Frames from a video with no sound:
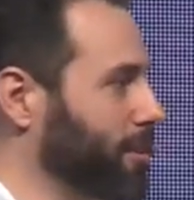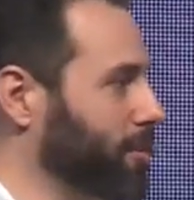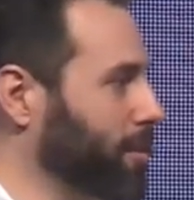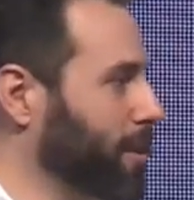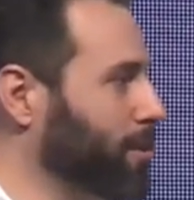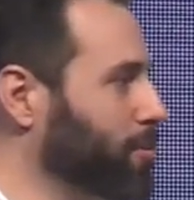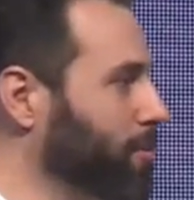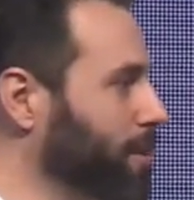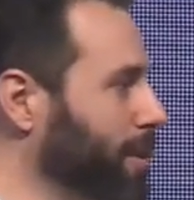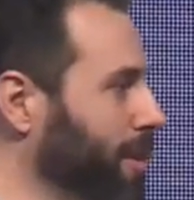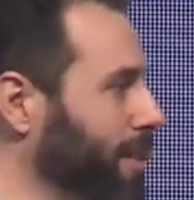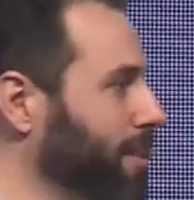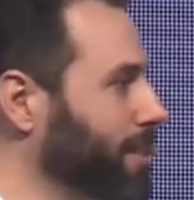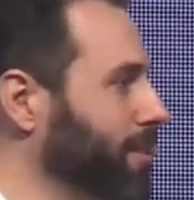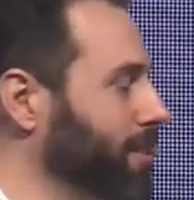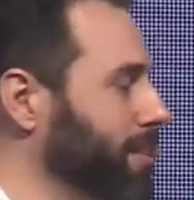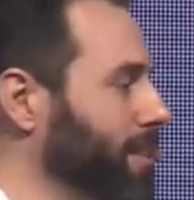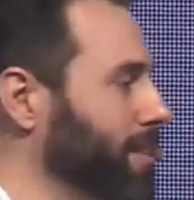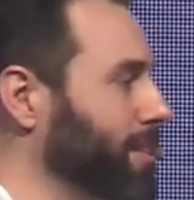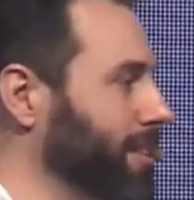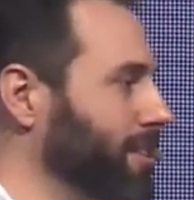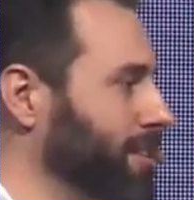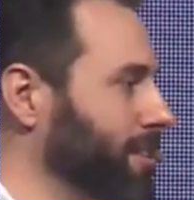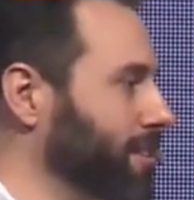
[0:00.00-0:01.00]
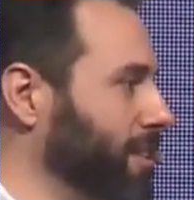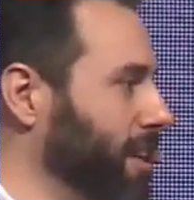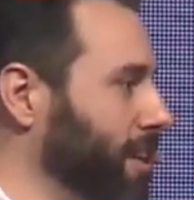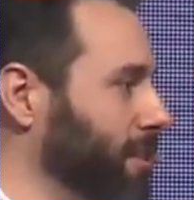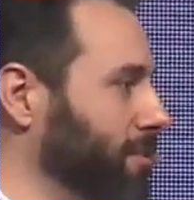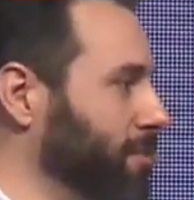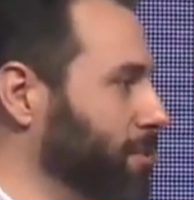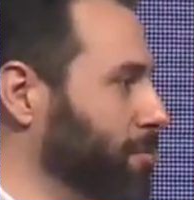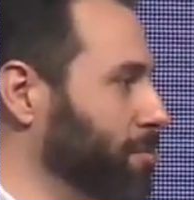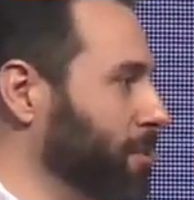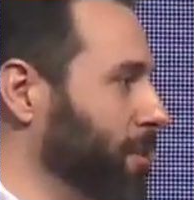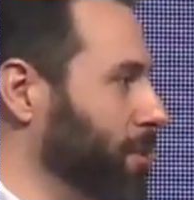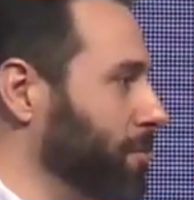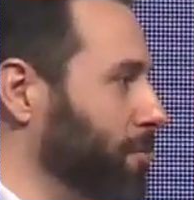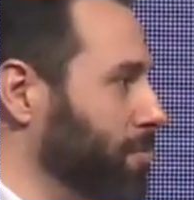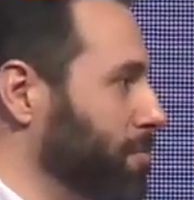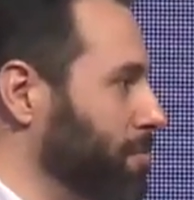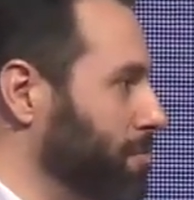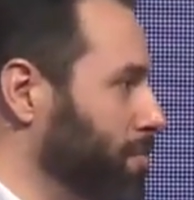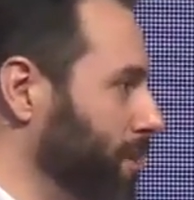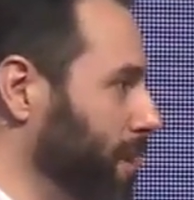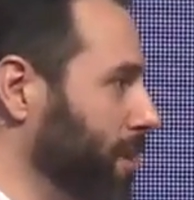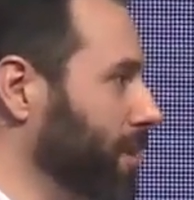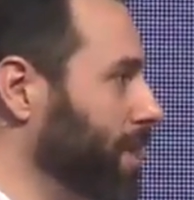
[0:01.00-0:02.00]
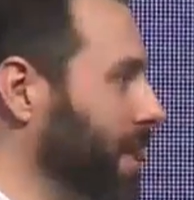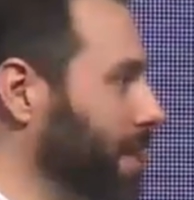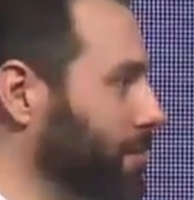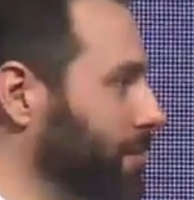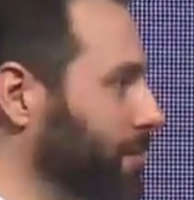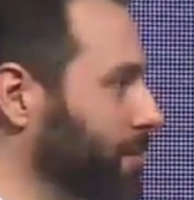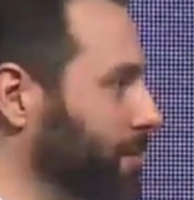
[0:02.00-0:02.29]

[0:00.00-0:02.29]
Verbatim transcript: We're really good at this stuff, but we only have a